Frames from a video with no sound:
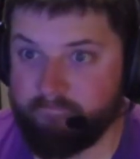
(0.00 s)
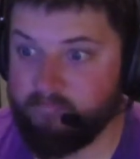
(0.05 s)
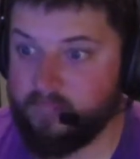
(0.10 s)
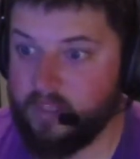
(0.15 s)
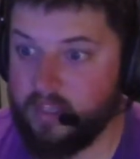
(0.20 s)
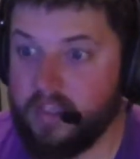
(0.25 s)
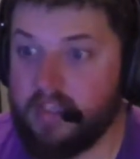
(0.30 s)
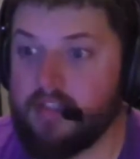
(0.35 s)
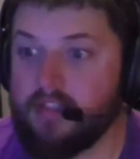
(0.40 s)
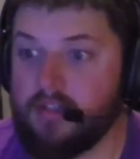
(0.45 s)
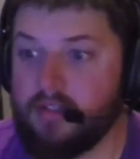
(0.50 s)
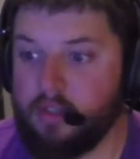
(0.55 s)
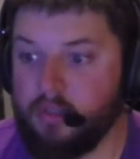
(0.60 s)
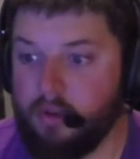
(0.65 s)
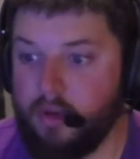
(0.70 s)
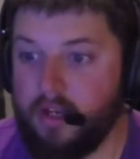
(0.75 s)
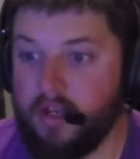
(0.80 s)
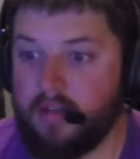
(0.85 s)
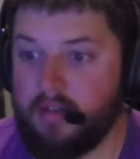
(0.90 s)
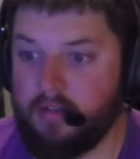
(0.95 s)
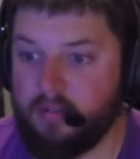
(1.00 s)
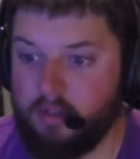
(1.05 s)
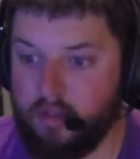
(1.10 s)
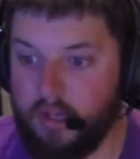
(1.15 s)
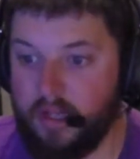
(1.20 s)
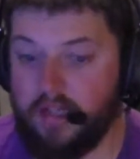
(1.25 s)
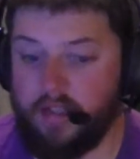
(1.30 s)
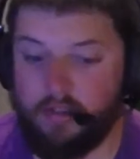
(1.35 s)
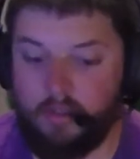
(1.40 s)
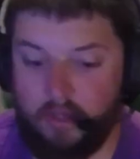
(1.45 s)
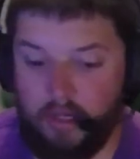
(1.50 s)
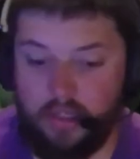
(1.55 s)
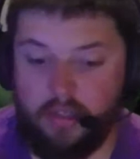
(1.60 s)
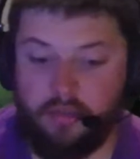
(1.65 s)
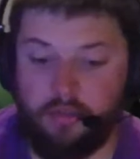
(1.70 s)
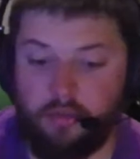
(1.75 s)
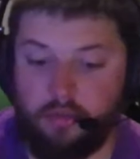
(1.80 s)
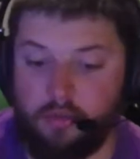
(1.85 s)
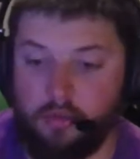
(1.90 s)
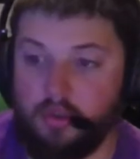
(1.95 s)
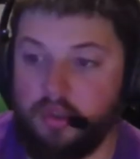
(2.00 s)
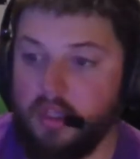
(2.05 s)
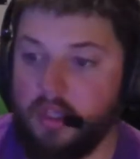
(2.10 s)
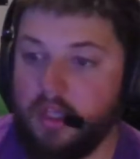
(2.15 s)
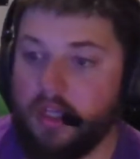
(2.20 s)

It is a great, great, great tool.